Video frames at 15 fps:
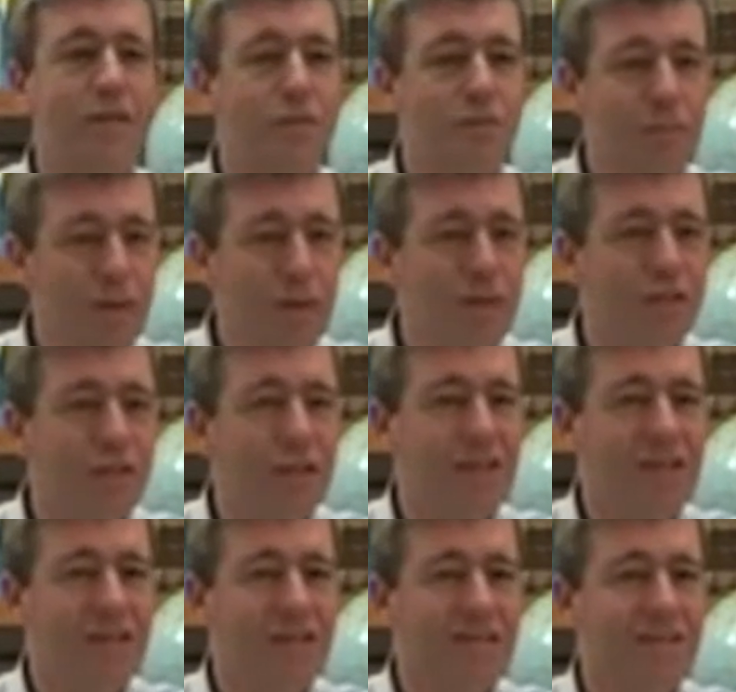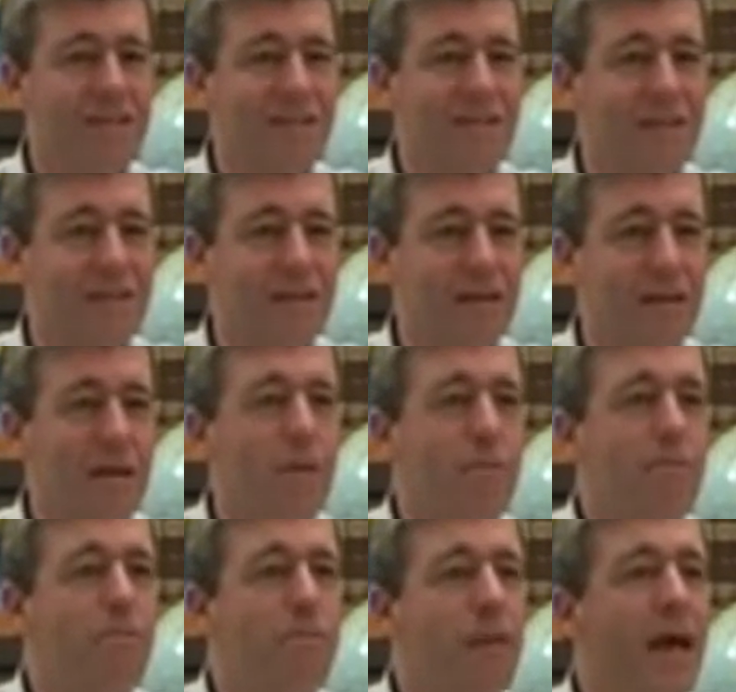To his mercy.
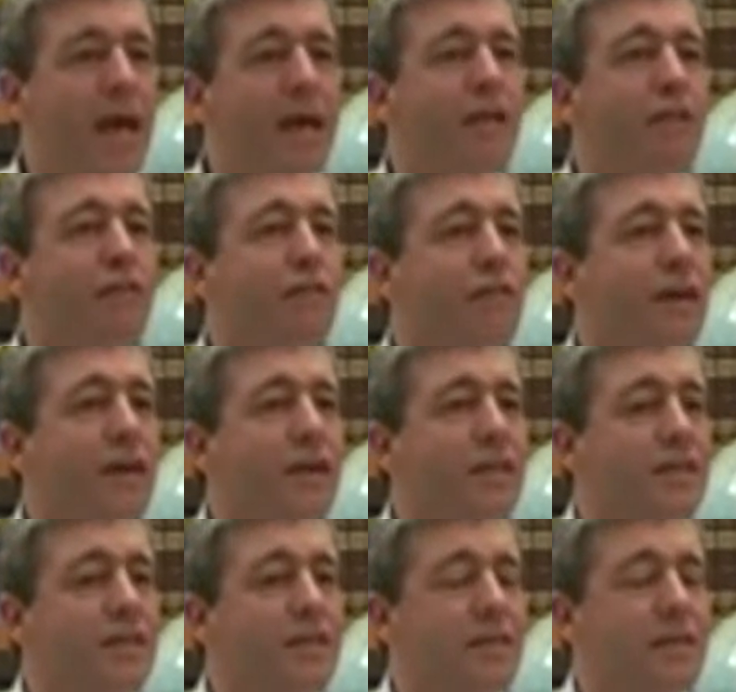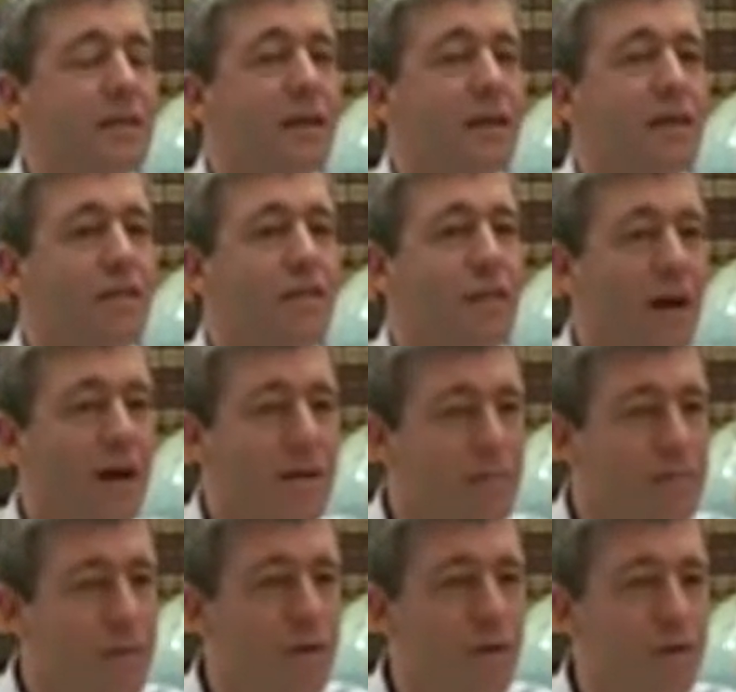Manifest
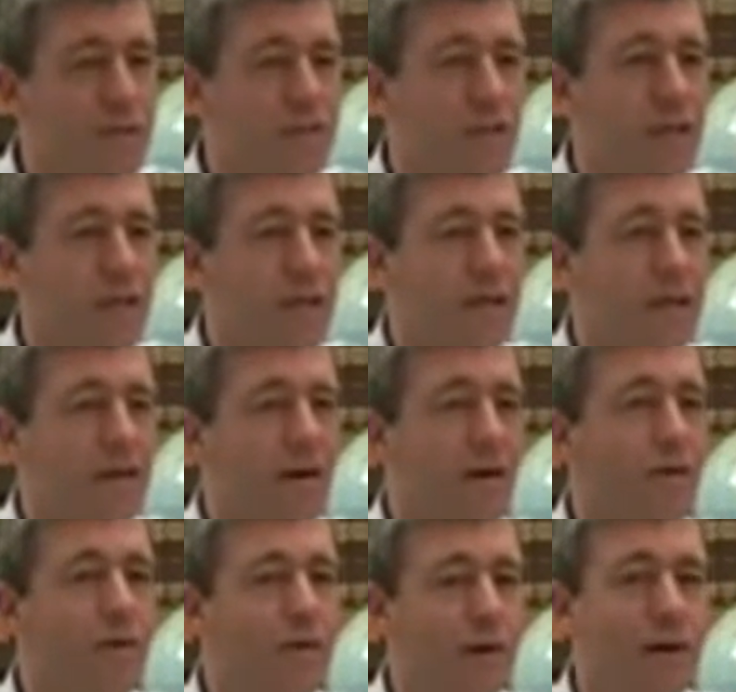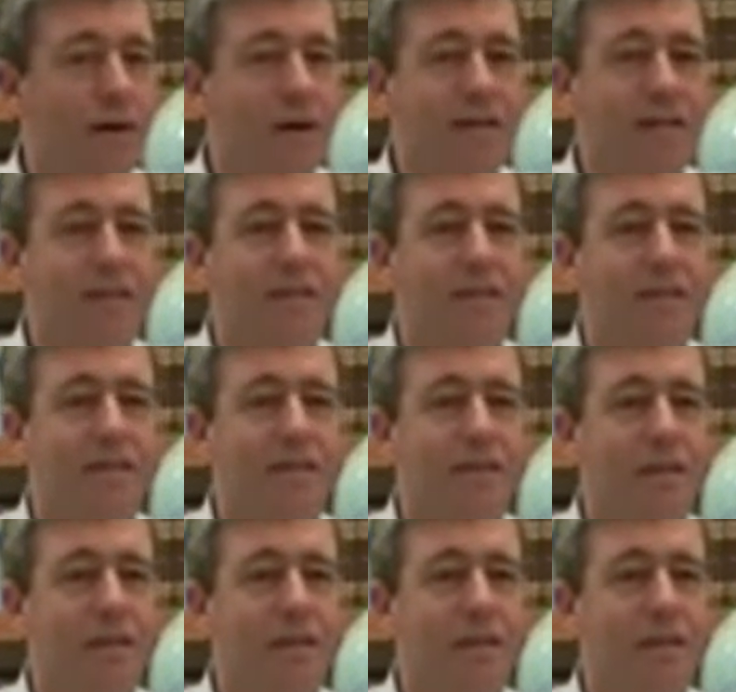thy mercy, O God,